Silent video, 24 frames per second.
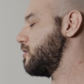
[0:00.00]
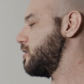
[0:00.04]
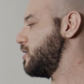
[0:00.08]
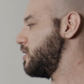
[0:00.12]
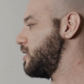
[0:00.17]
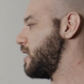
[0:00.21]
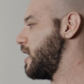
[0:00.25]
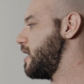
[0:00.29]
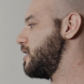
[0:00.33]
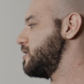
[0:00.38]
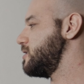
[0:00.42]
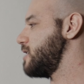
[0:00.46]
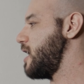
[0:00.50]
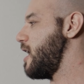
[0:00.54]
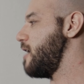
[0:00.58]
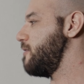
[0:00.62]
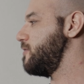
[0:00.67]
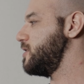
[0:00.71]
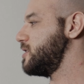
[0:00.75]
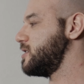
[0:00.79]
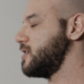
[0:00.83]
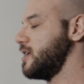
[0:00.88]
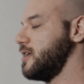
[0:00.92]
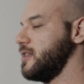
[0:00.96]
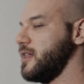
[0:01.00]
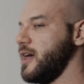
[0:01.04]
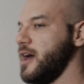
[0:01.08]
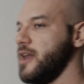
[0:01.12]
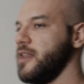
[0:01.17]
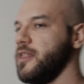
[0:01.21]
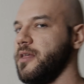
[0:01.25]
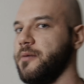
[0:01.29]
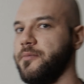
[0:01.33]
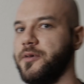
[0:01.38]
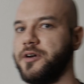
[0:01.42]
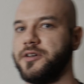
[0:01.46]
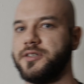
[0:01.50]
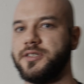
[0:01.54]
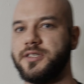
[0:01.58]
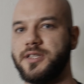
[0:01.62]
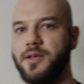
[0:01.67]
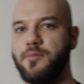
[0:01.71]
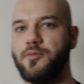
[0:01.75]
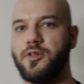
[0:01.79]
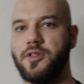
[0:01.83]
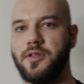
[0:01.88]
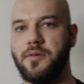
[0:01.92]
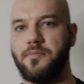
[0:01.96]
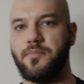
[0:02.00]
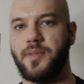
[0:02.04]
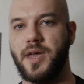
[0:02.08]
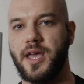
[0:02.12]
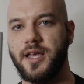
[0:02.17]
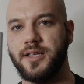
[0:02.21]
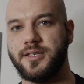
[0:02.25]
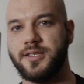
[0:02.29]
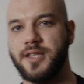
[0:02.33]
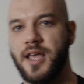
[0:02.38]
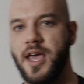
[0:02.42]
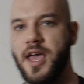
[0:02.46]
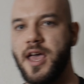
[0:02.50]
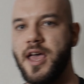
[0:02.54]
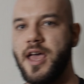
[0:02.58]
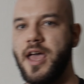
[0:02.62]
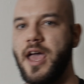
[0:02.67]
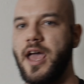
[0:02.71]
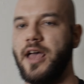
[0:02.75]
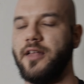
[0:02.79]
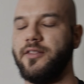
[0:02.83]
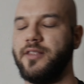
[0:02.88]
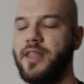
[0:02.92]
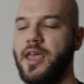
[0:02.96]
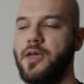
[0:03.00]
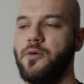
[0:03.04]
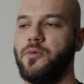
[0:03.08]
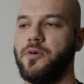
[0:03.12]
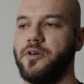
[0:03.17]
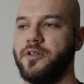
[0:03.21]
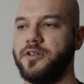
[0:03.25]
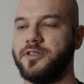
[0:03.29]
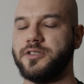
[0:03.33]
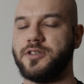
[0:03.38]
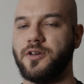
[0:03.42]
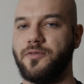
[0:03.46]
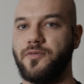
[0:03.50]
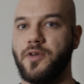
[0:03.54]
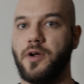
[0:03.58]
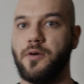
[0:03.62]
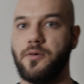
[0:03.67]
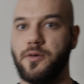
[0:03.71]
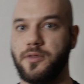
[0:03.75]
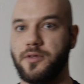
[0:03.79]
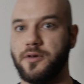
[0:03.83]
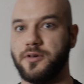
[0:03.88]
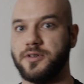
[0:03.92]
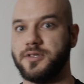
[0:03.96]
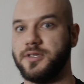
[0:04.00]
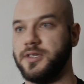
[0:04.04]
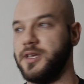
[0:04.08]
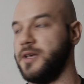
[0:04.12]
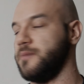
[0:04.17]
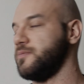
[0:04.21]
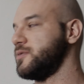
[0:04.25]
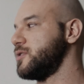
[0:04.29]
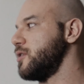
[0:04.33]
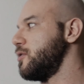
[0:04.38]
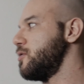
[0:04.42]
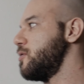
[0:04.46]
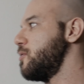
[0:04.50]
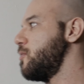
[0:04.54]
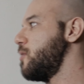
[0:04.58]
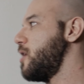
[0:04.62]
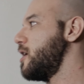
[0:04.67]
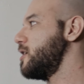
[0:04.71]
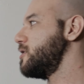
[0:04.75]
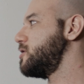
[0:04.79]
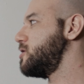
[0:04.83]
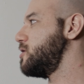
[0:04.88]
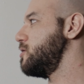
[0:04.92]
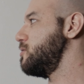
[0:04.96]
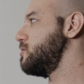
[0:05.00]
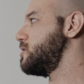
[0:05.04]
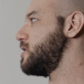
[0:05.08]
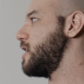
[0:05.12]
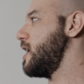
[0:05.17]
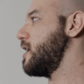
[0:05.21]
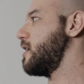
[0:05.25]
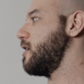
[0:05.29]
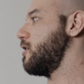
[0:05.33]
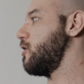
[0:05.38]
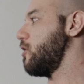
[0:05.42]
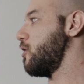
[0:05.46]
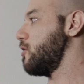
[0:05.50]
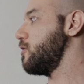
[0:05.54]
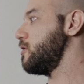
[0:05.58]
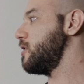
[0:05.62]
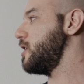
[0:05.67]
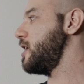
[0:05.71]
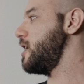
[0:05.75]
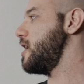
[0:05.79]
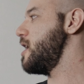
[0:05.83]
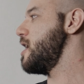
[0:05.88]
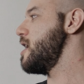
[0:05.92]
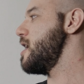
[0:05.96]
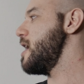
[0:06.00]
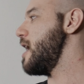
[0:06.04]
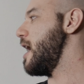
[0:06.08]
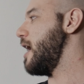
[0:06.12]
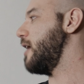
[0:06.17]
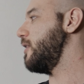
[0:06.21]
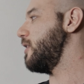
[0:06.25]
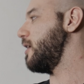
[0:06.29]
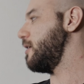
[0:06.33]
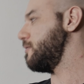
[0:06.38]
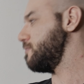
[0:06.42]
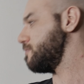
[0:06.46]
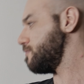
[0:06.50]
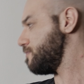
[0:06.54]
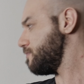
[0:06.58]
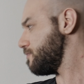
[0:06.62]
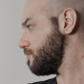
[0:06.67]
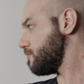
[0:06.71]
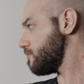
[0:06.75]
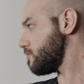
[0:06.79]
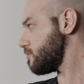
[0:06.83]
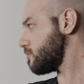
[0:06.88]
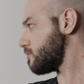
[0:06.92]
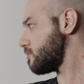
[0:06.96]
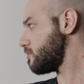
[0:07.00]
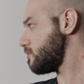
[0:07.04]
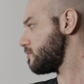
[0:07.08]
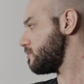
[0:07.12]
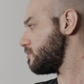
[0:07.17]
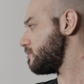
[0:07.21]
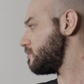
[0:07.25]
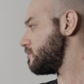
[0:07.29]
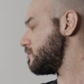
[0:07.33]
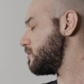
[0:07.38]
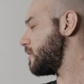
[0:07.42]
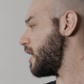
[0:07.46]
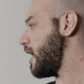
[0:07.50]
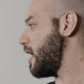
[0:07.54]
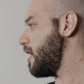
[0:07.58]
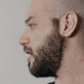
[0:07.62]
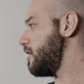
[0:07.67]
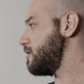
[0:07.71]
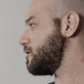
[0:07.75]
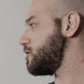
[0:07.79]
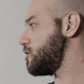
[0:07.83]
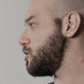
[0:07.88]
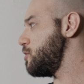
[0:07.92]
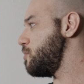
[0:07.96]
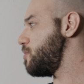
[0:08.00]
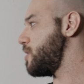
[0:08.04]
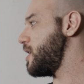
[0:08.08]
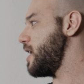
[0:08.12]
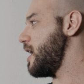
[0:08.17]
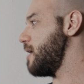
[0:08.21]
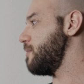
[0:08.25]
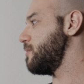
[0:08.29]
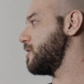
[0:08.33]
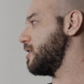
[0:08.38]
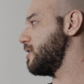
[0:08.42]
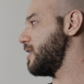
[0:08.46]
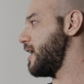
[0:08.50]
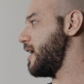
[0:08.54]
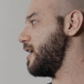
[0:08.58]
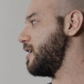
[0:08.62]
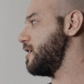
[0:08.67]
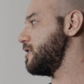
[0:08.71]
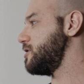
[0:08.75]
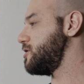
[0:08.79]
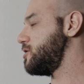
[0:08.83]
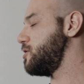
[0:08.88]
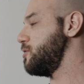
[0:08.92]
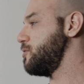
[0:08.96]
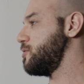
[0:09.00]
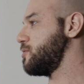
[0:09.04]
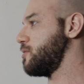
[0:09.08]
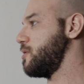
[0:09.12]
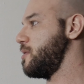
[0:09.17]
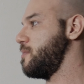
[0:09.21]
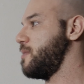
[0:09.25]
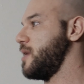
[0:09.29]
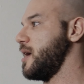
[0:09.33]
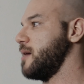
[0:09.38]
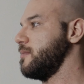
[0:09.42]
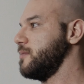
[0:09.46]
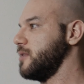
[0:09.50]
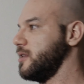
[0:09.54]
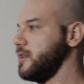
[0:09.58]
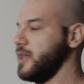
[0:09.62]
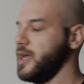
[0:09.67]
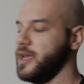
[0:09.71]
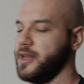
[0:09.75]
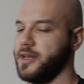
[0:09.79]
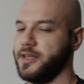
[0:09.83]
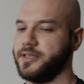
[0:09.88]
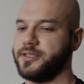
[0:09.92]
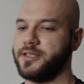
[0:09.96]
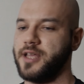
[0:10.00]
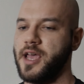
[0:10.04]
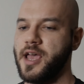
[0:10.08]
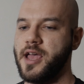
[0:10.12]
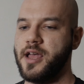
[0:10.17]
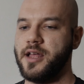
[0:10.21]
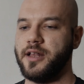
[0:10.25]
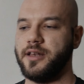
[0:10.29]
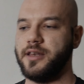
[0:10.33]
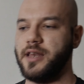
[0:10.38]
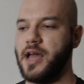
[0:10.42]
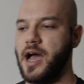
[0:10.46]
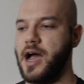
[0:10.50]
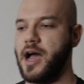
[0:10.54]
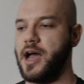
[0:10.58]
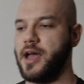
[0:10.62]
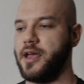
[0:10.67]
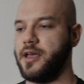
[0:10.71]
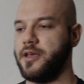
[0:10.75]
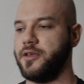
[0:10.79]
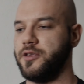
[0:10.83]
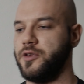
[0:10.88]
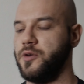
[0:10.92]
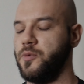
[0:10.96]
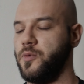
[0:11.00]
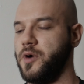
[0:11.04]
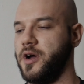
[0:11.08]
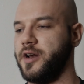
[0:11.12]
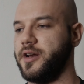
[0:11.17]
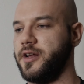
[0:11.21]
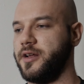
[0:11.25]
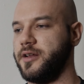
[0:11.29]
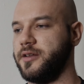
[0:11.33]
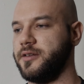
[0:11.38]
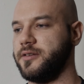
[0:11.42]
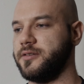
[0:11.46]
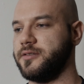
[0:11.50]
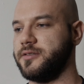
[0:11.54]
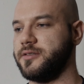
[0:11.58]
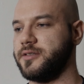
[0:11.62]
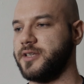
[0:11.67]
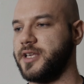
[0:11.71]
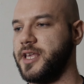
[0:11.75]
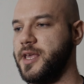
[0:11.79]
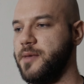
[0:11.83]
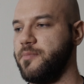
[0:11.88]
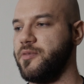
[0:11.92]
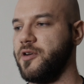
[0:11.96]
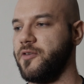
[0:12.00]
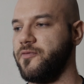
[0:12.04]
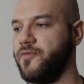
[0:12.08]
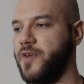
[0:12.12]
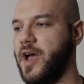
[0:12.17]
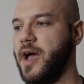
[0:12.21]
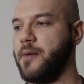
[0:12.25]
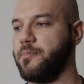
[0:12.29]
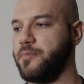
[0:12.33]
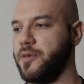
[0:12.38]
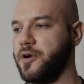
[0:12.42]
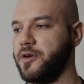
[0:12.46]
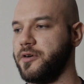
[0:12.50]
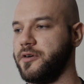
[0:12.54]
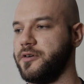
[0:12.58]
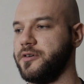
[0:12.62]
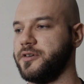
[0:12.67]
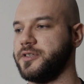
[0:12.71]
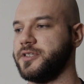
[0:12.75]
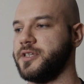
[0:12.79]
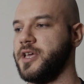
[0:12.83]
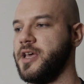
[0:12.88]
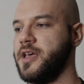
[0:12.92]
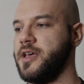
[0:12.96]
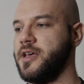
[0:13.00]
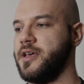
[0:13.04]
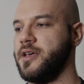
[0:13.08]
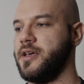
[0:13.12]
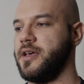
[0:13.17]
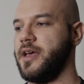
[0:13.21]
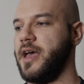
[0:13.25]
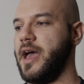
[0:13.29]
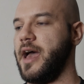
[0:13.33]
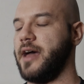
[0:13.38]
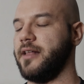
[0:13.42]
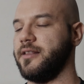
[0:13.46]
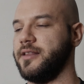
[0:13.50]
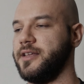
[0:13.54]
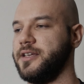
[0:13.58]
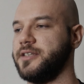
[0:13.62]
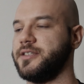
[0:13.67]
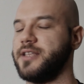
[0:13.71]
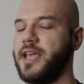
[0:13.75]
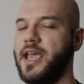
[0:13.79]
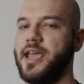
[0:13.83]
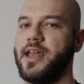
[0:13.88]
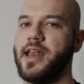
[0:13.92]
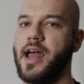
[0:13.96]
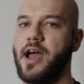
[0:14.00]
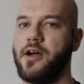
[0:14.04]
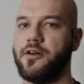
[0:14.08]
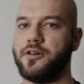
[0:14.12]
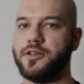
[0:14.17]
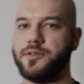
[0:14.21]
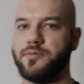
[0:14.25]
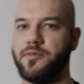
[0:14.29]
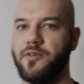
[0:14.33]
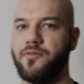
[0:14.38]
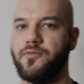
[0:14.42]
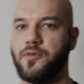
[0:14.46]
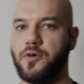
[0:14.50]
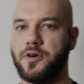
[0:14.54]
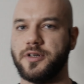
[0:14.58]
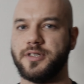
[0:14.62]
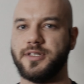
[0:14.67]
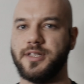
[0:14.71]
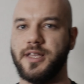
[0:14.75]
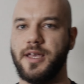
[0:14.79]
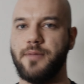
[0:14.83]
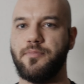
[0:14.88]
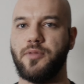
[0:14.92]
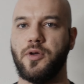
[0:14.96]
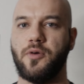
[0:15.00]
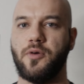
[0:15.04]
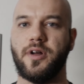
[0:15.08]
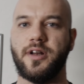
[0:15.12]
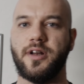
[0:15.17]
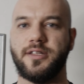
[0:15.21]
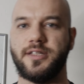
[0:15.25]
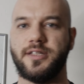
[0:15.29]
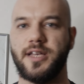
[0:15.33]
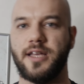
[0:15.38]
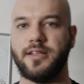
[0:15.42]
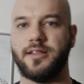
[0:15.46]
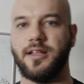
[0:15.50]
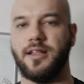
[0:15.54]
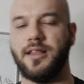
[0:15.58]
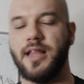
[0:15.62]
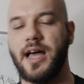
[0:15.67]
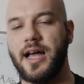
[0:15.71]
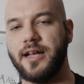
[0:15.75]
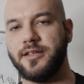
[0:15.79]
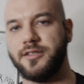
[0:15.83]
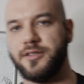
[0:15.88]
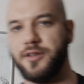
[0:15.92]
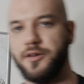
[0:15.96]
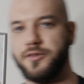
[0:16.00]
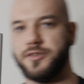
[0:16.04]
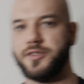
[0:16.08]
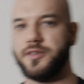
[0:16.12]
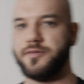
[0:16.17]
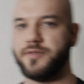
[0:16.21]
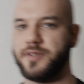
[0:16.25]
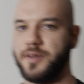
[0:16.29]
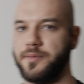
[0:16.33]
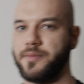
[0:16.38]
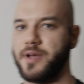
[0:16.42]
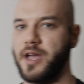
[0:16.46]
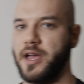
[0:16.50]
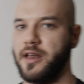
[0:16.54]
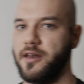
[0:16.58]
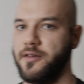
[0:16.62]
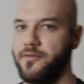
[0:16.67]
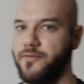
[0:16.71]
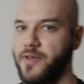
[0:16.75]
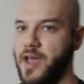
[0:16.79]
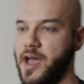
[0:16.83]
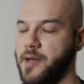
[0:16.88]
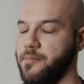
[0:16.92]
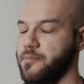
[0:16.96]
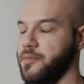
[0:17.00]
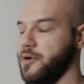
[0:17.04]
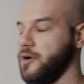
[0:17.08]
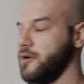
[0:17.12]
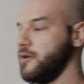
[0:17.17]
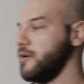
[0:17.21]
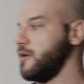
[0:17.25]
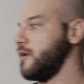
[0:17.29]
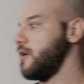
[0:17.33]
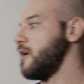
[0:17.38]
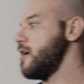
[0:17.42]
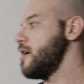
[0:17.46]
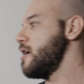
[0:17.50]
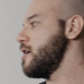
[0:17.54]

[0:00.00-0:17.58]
in the day is obviously a lot of them are stimulant based and they will interfere with your sleep so you want to take it early and then at 2 p.m. the latest 2 3 p.m. the latest not you want to keep your fat burners at least eight hours before sleep, you want to take the last dose of some kind of fat burner.